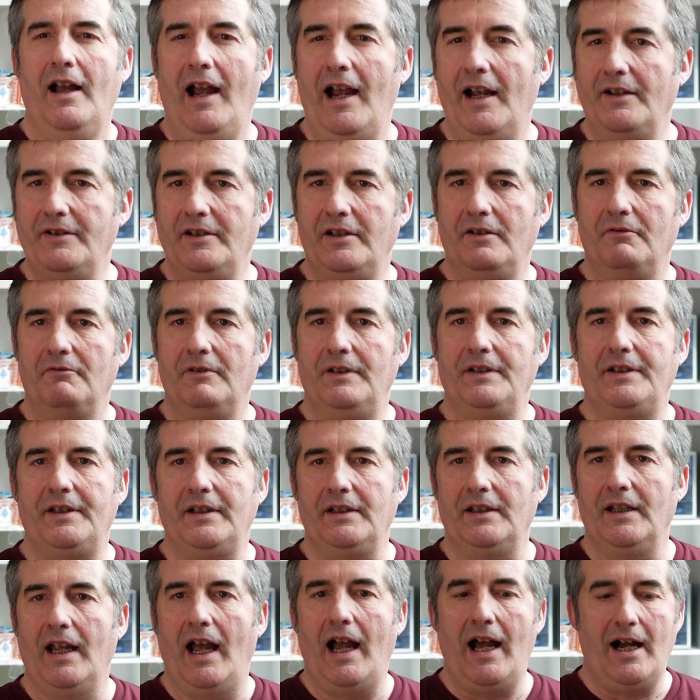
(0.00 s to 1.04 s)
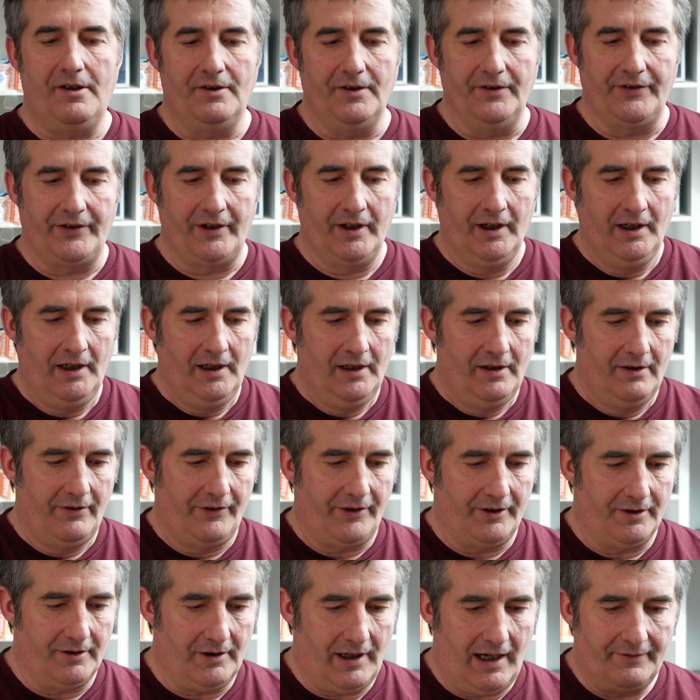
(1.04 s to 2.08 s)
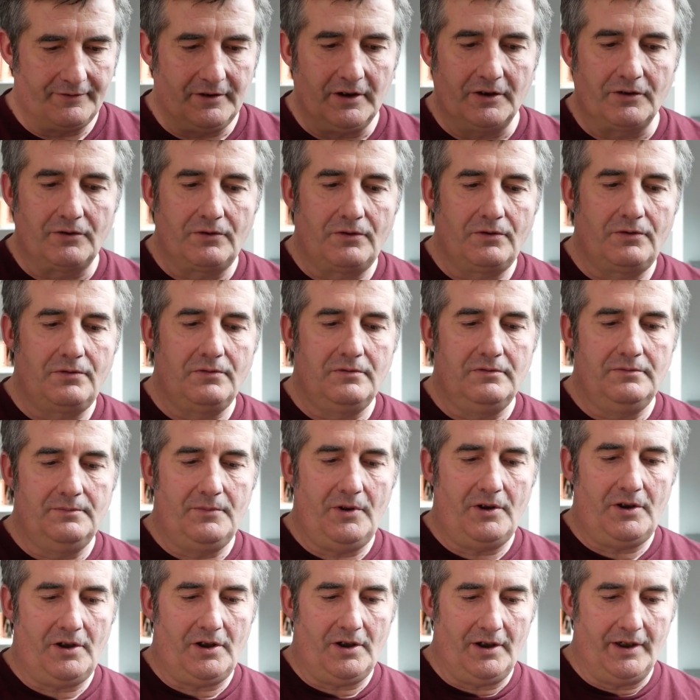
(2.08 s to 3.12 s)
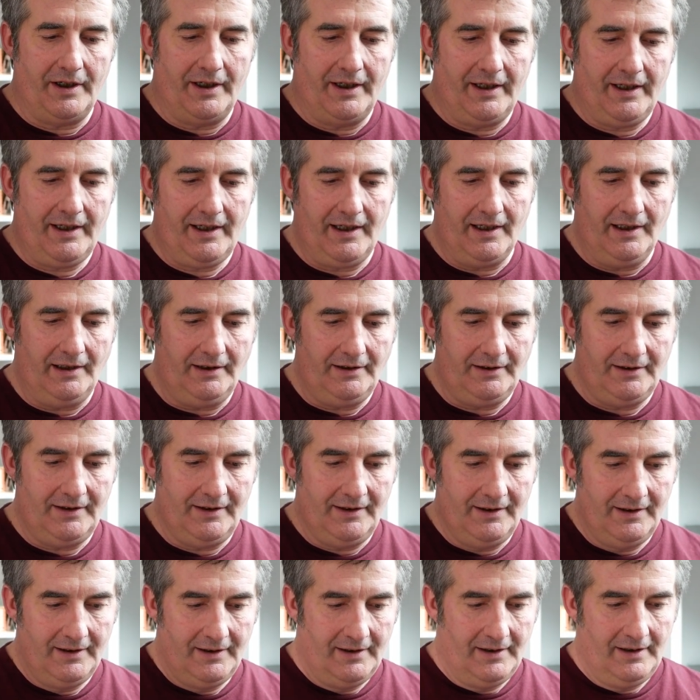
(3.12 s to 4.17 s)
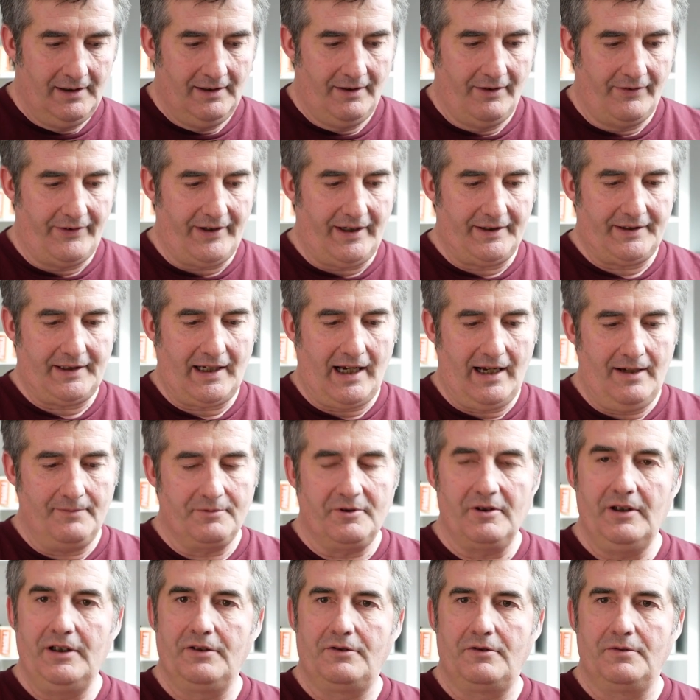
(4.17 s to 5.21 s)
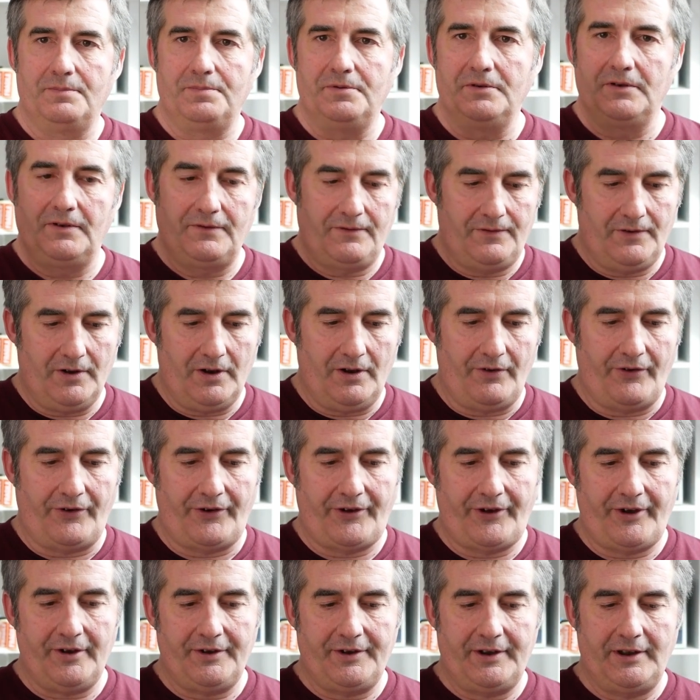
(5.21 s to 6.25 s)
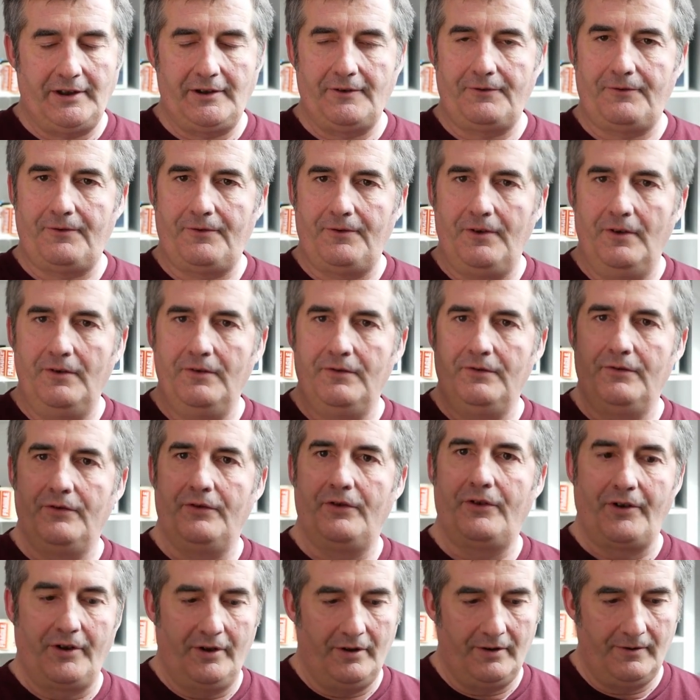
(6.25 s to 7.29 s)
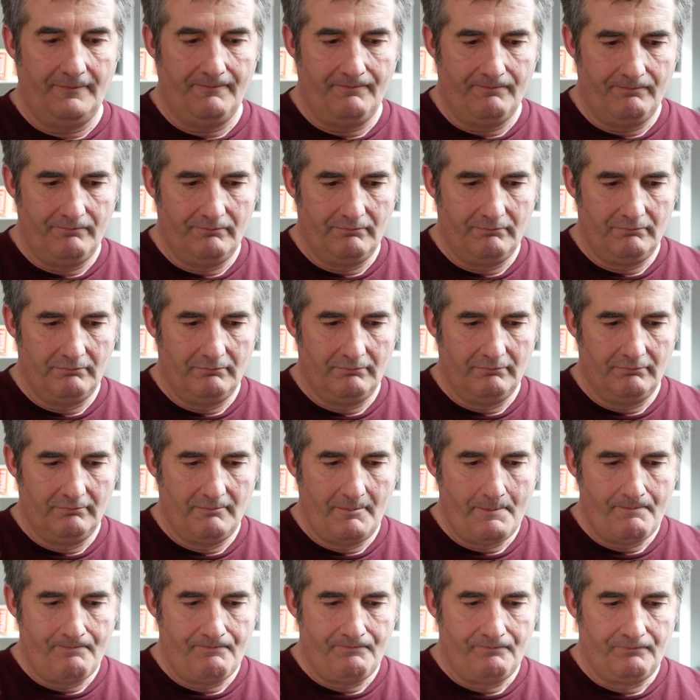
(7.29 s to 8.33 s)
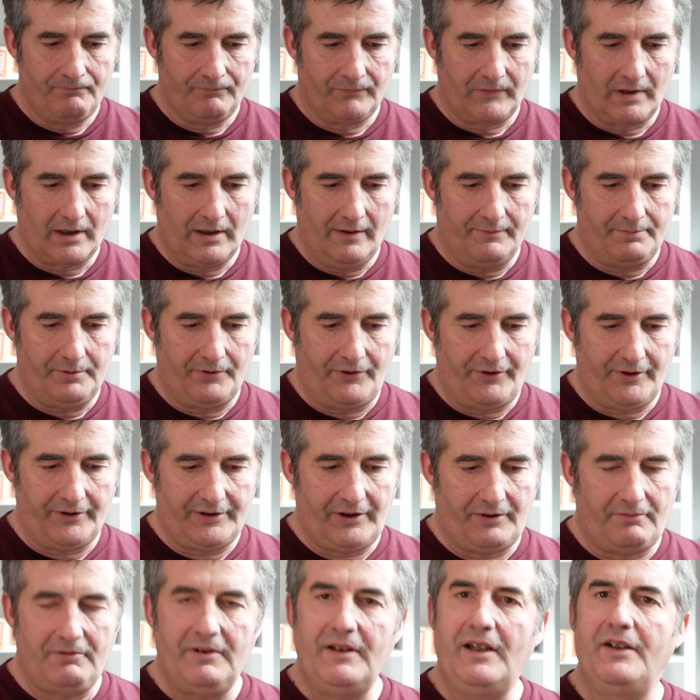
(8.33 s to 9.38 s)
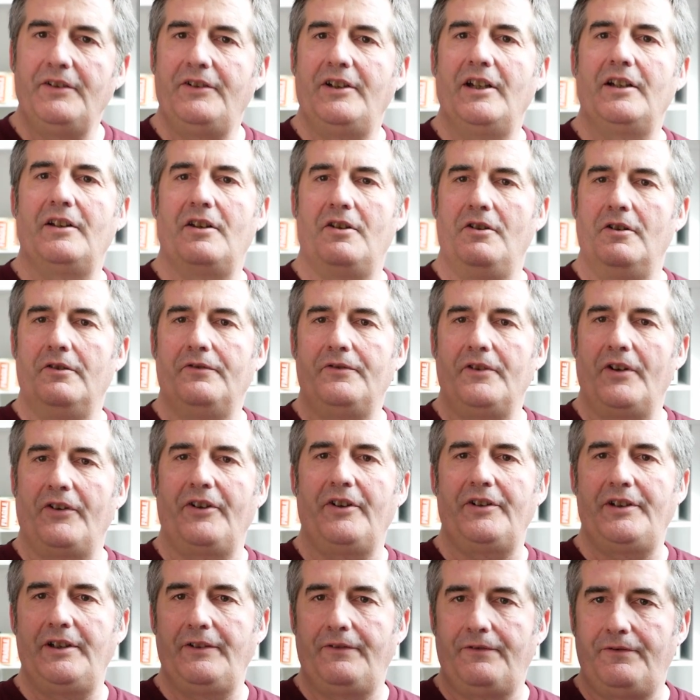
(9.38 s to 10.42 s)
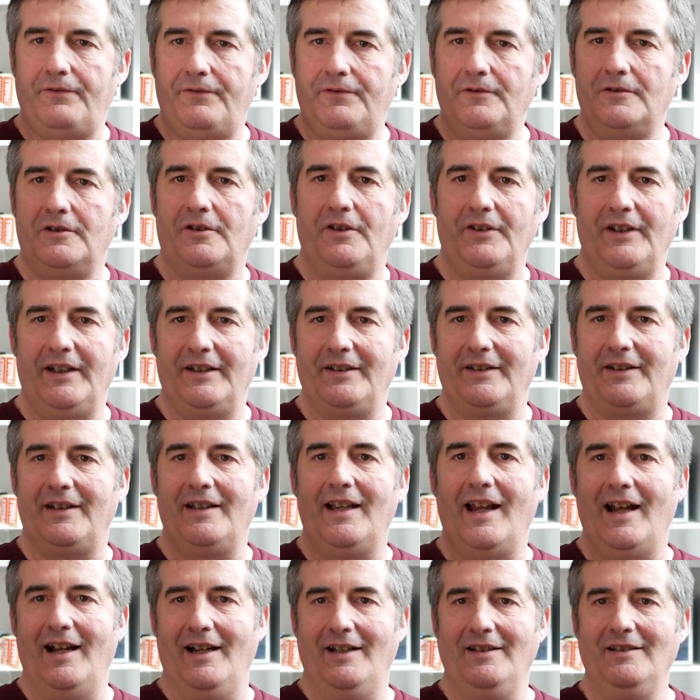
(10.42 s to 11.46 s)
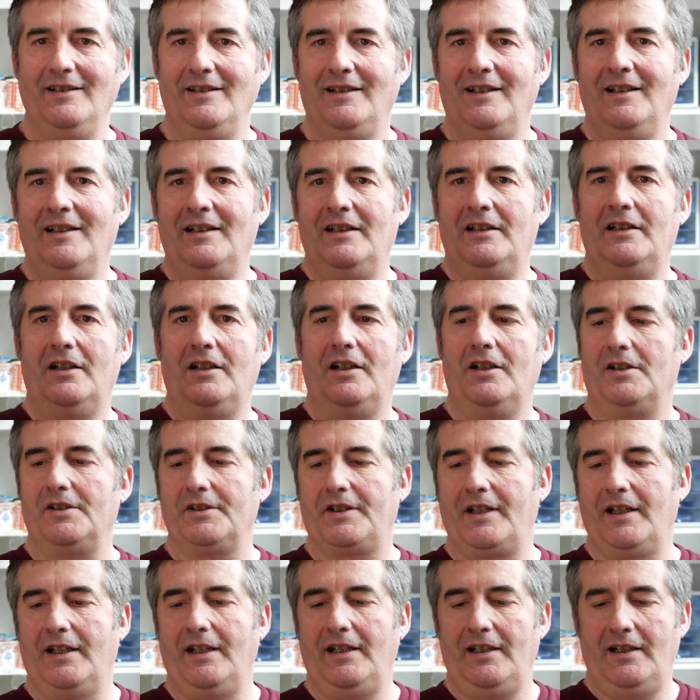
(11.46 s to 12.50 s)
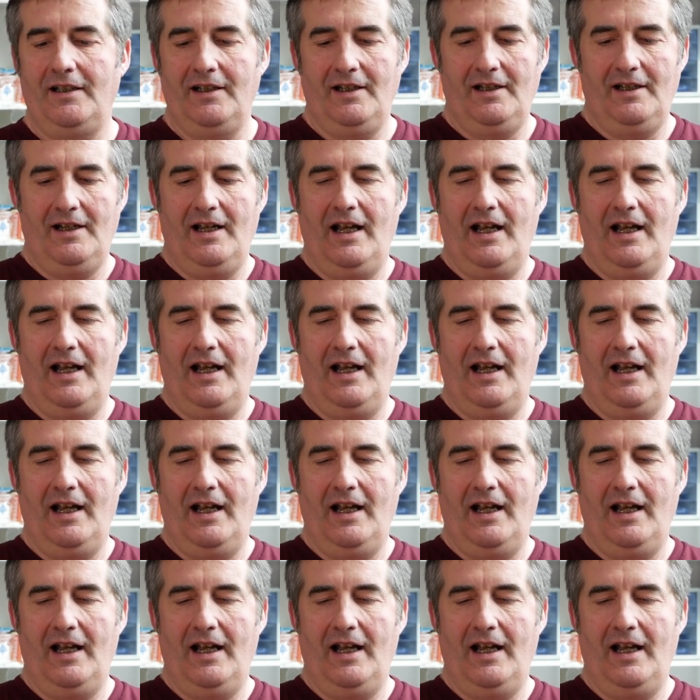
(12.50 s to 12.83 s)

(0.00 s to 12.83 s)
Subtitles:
and it went in hours. So I've got 2 more here that I'm going to put for $34.99, okay?